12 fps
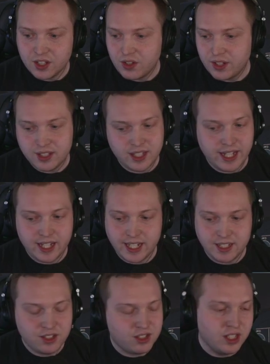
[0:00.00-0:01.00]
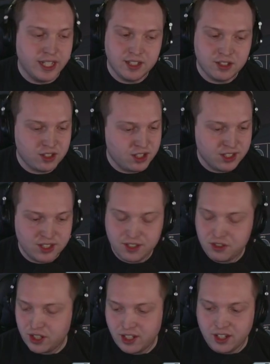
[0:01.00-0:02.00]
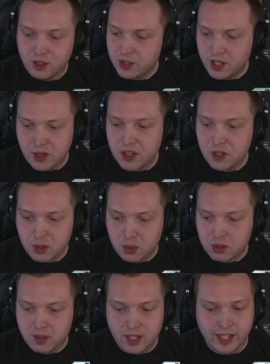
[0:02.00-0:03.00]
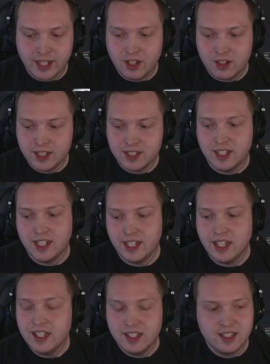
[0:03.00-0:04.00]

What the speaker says: Christine, it's good to see you and know that you're all right, honestly.